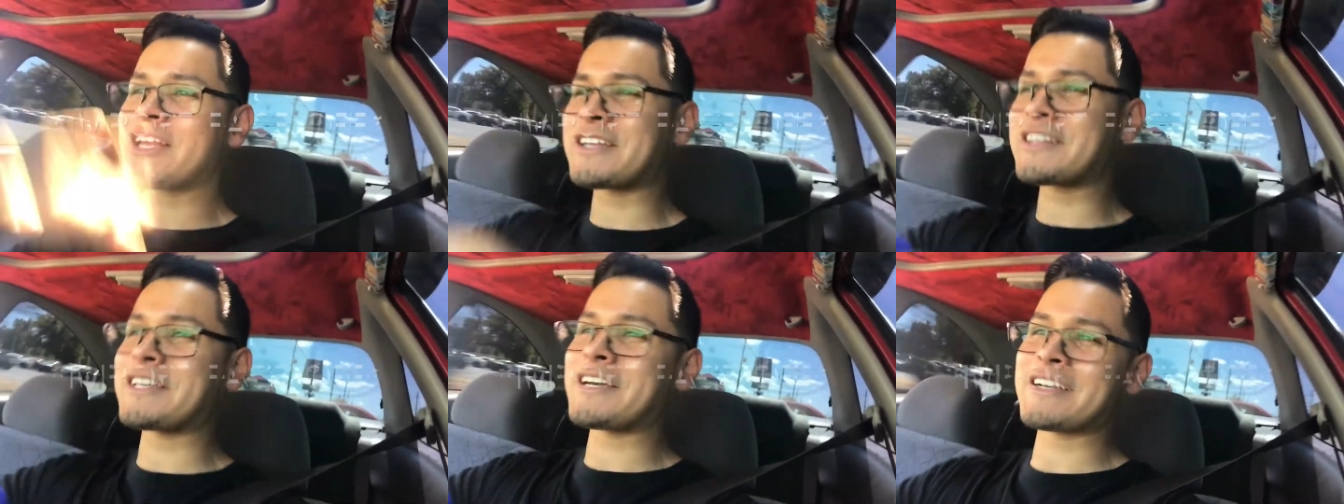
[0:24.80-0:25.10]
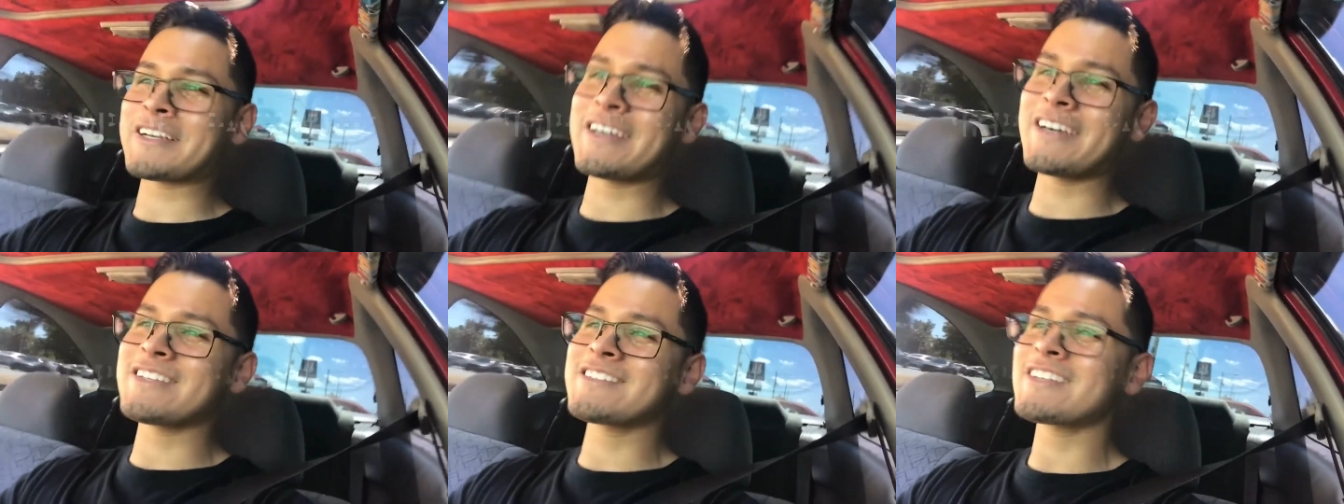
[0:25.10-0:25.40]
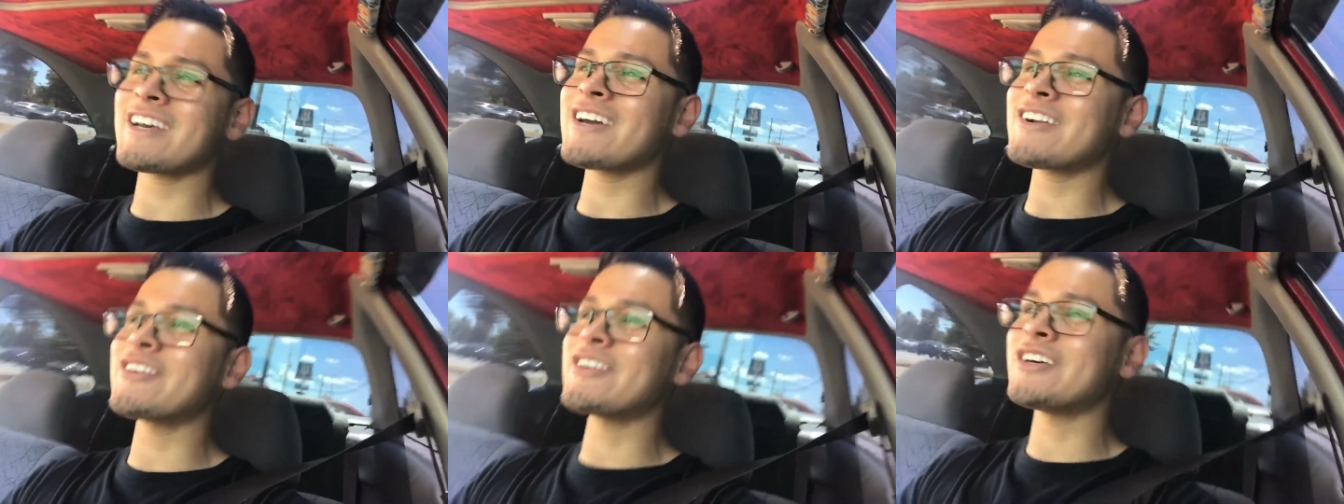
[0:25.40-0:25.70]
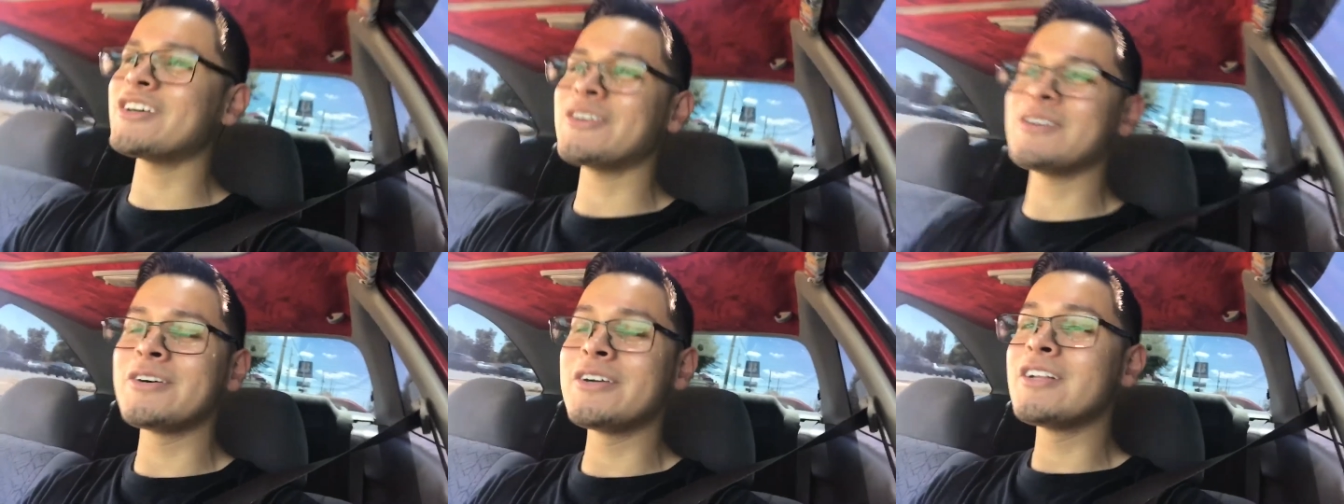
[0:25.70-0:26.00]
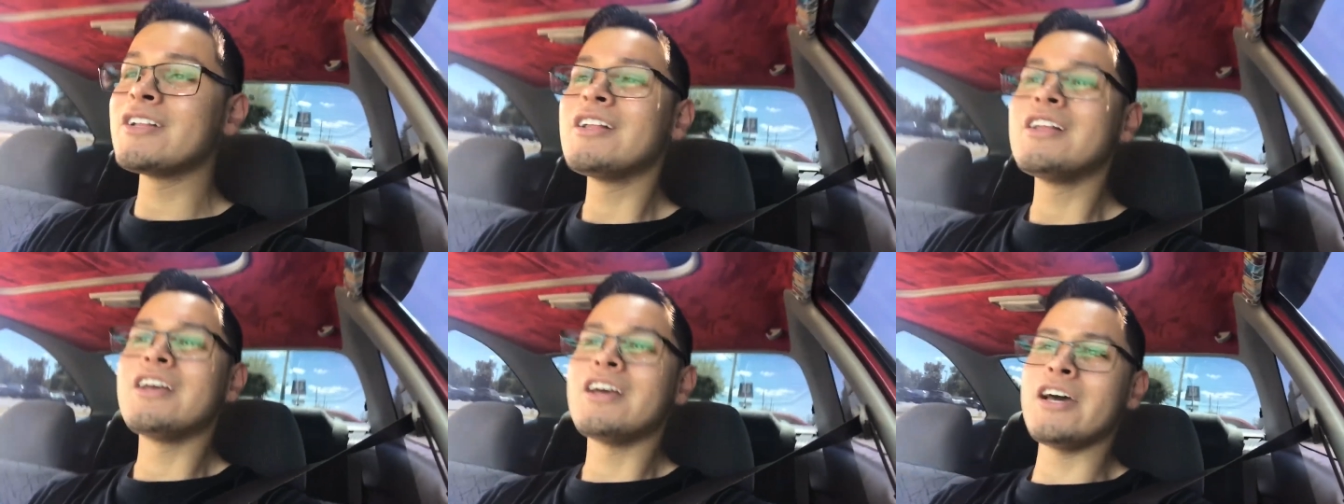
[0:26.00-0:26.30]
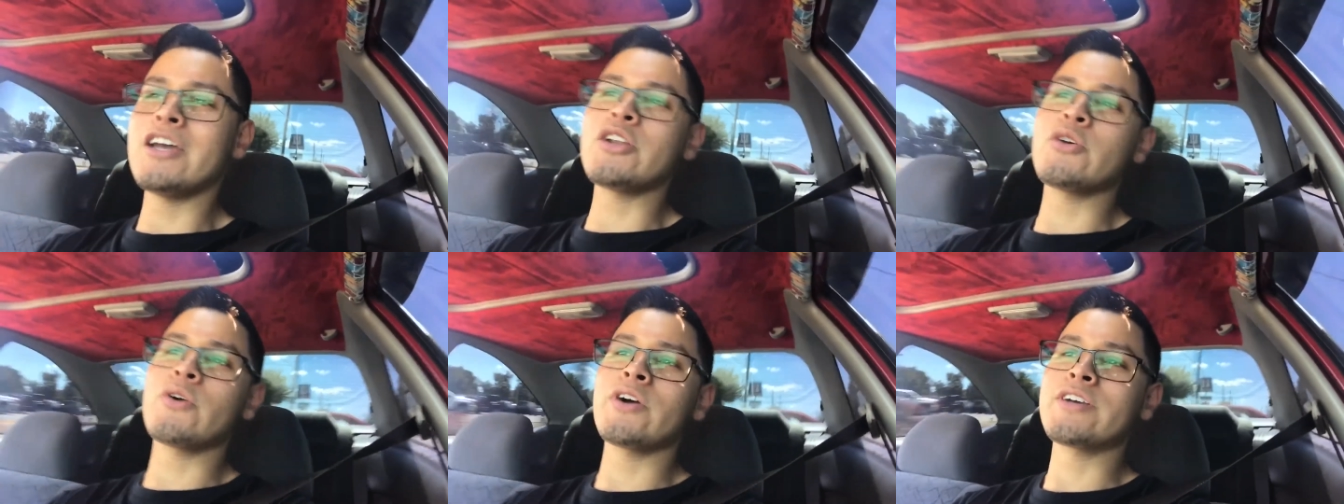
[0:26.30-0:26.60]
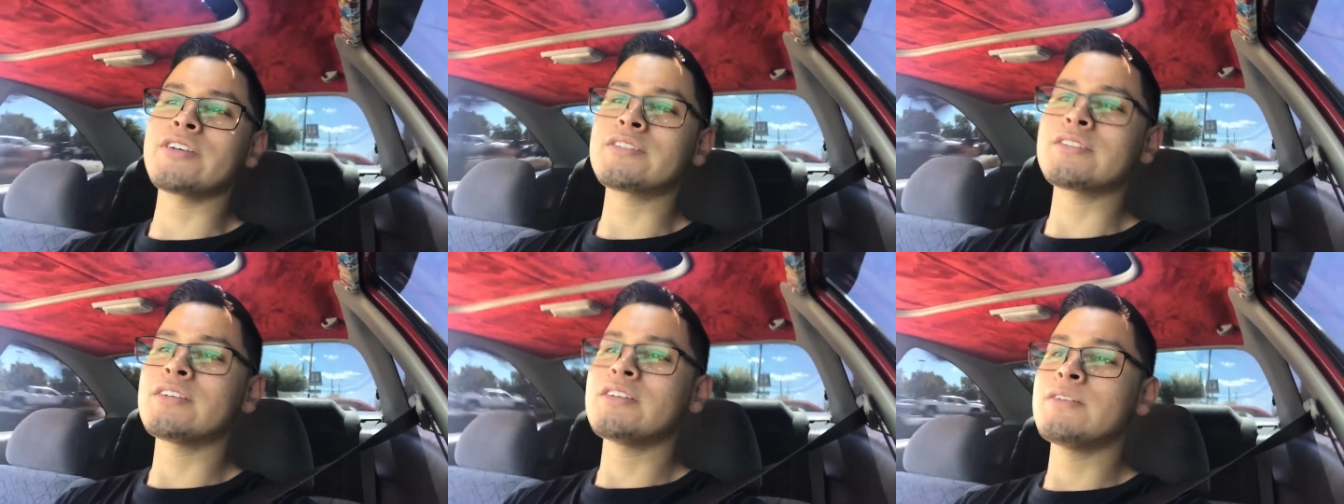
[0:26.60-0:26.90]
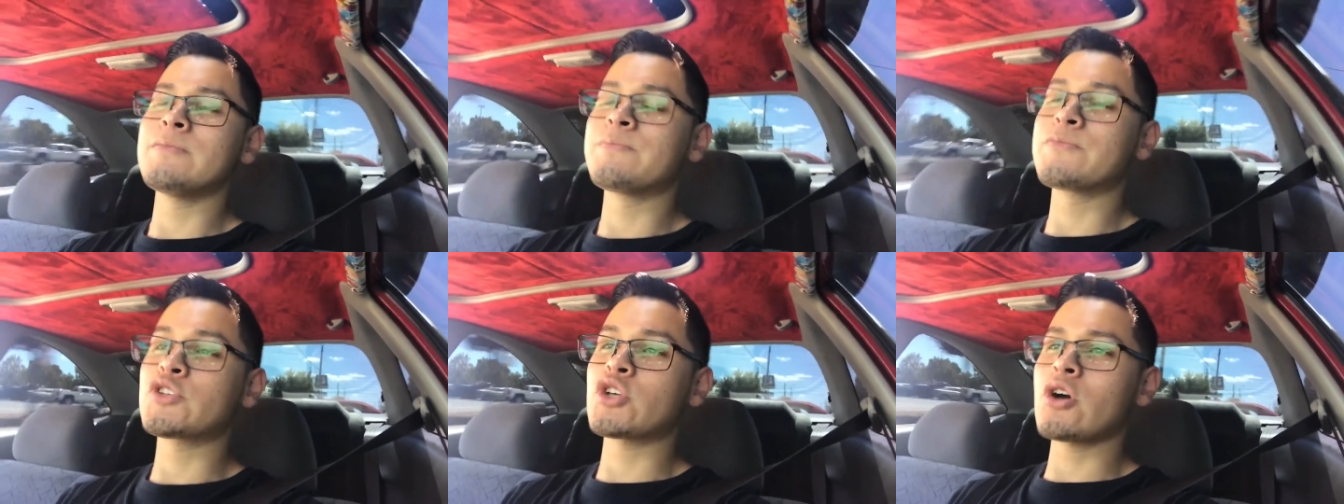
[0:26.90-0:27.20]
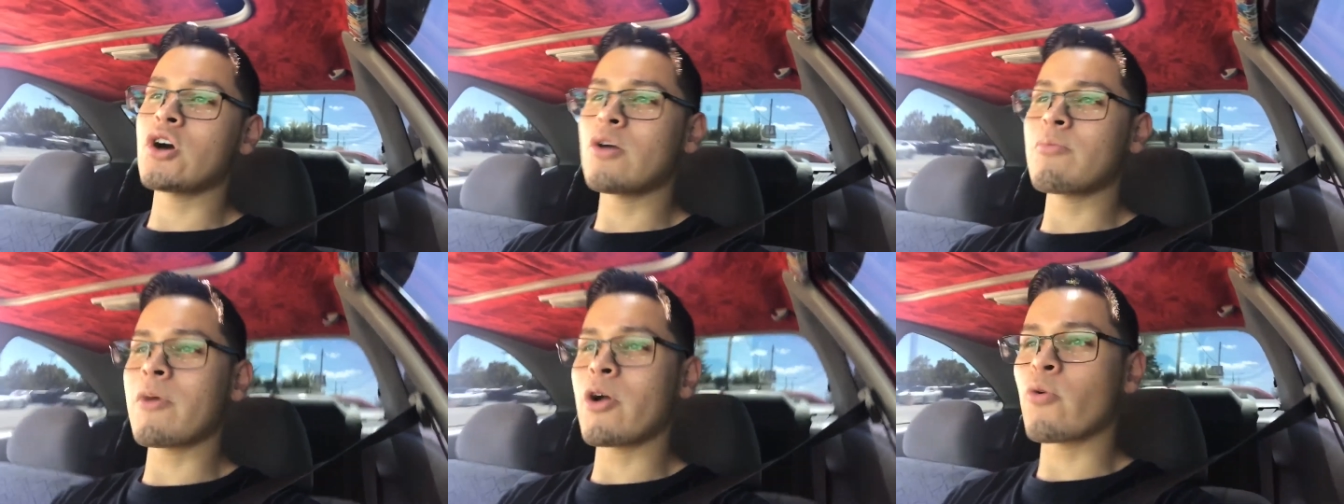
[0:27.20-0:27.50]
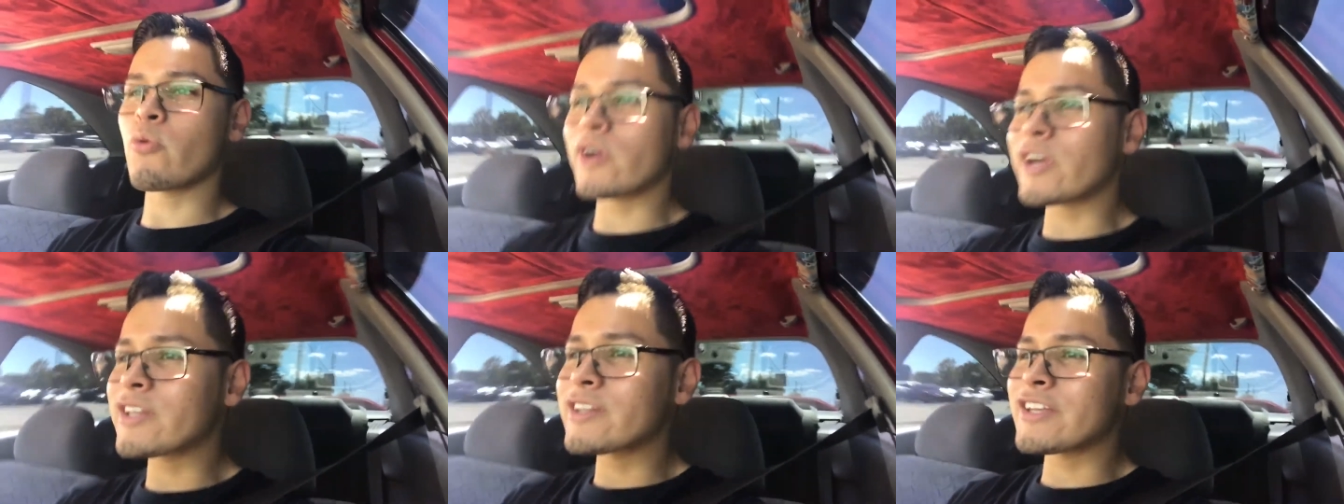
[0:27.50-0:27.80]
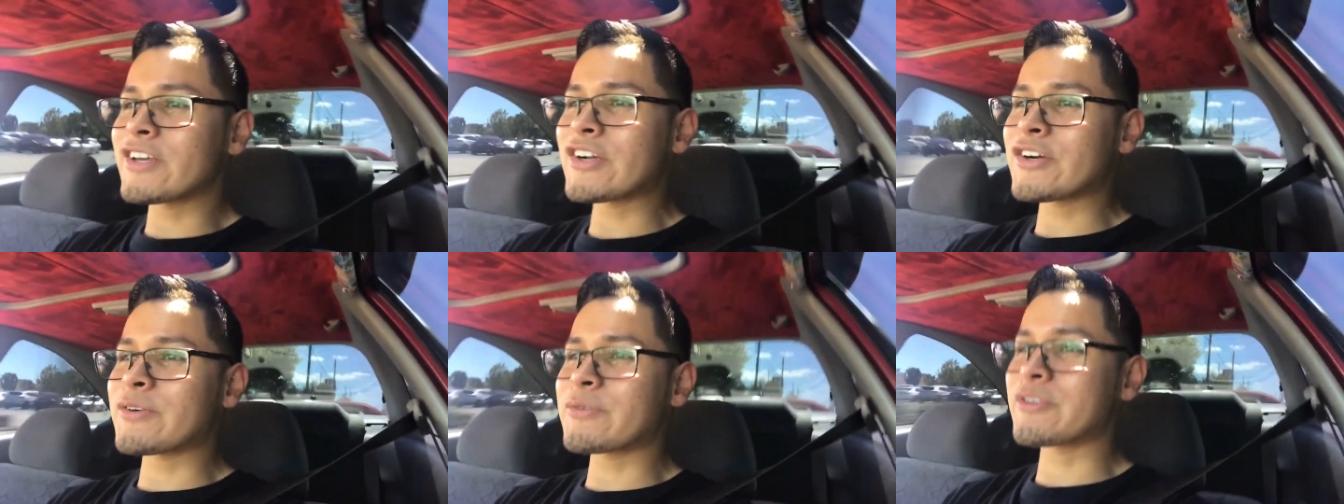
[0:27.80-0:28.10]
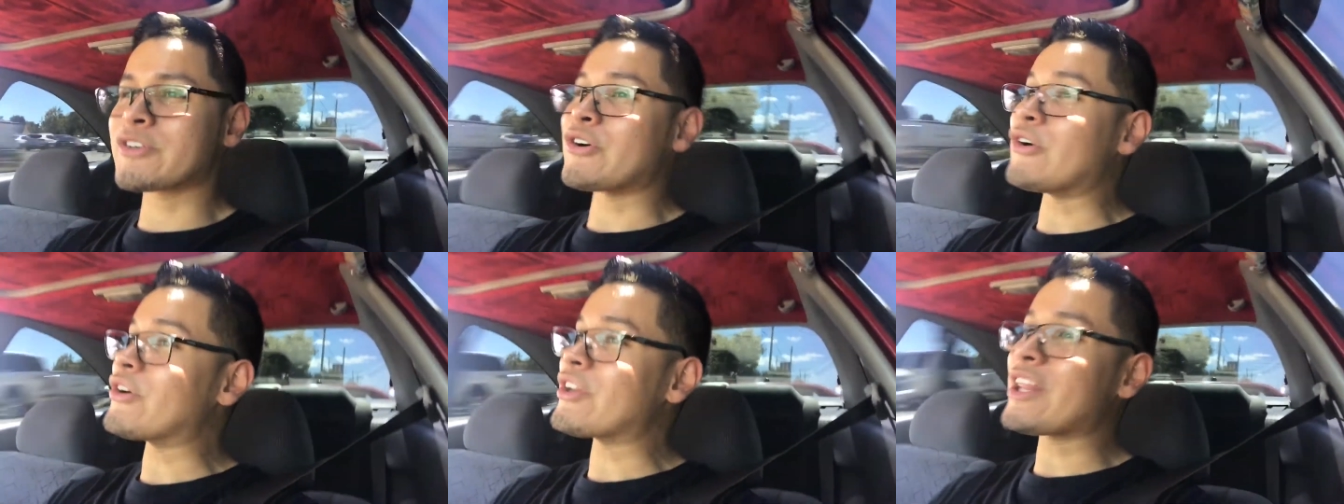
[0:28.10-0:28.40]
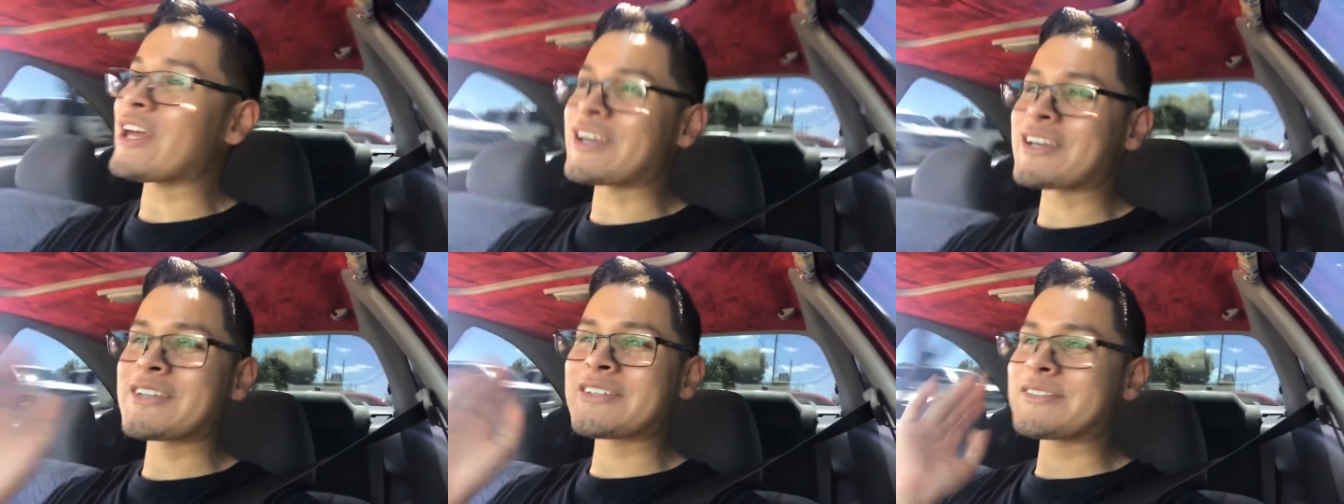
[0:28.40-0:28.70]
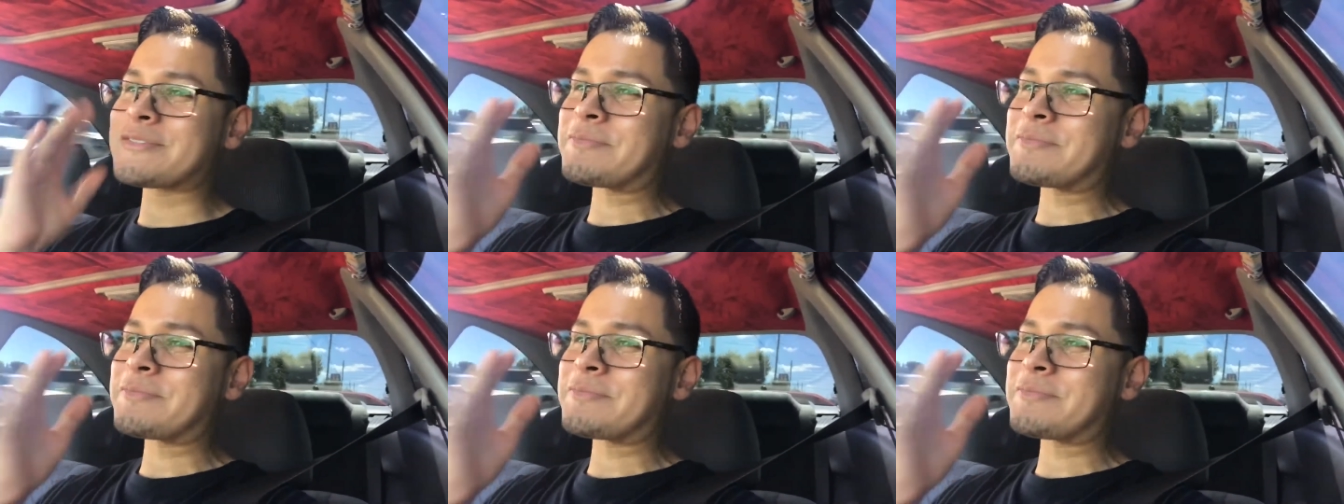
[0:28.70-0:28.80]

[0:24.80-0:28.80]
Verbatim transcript: like that guys. I don't know. Anyways, so on my way there we're going like